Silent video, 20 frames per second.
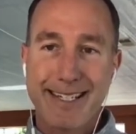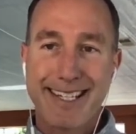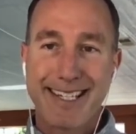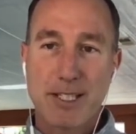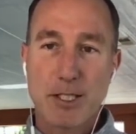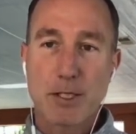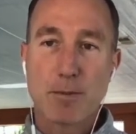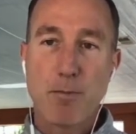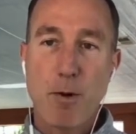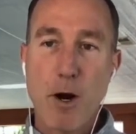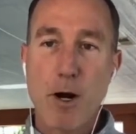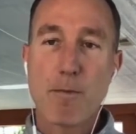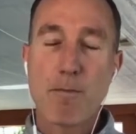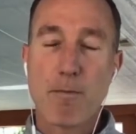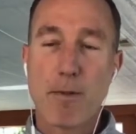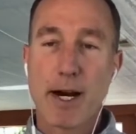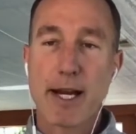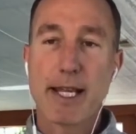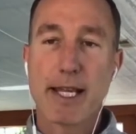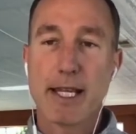did smart
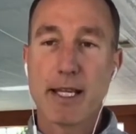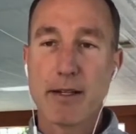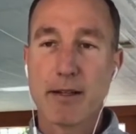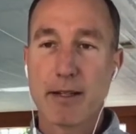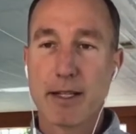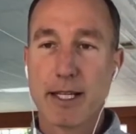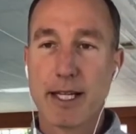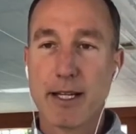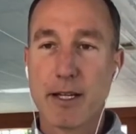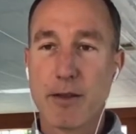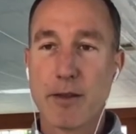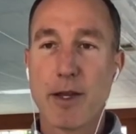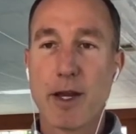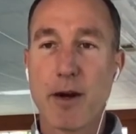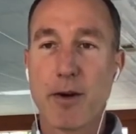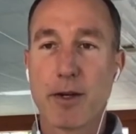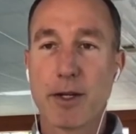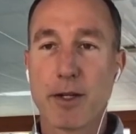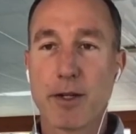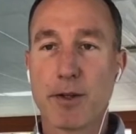money get in
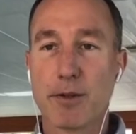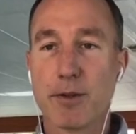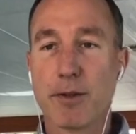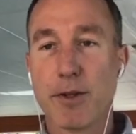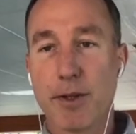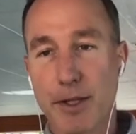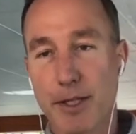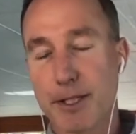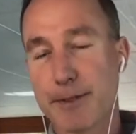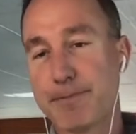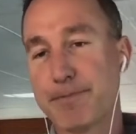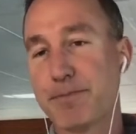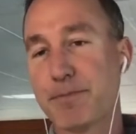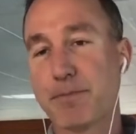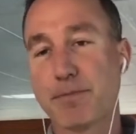there and go, look,